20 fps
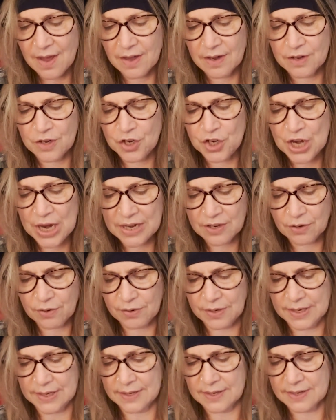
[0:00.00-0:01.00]

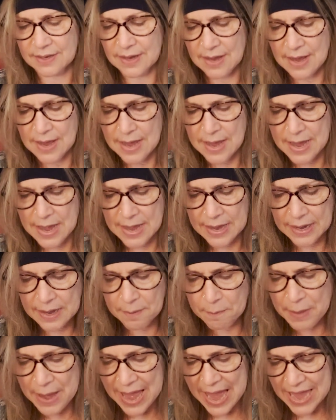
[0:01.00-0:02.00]
Gentleness,
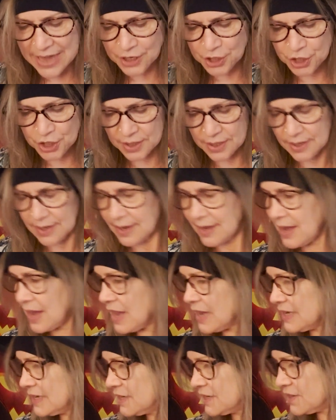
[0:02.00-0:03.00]
compassion,
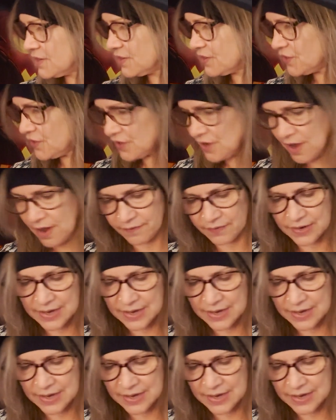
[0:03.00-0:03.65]
kindness, and soft.